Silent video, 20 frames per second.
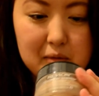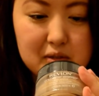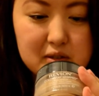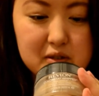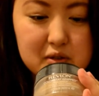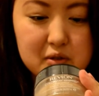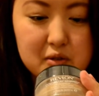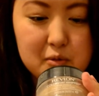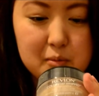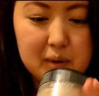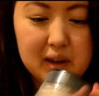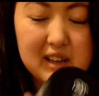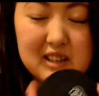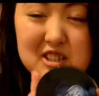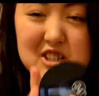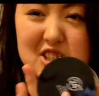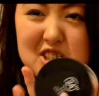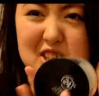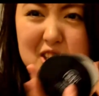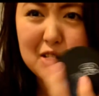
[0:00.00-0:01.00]
True Beige.
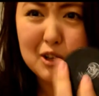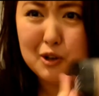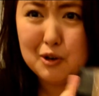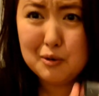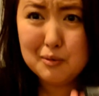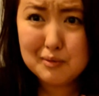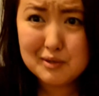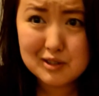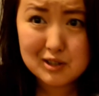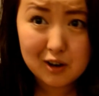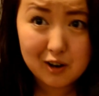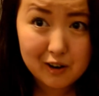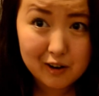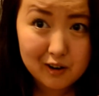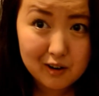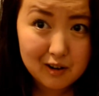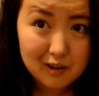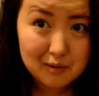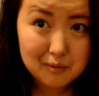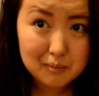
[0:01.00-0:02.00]
It's a little dark
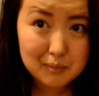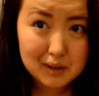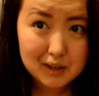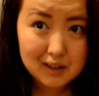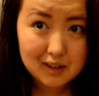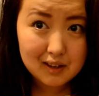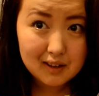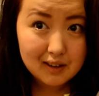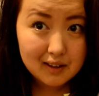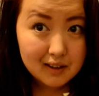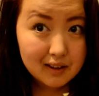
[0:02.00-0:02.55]
on me.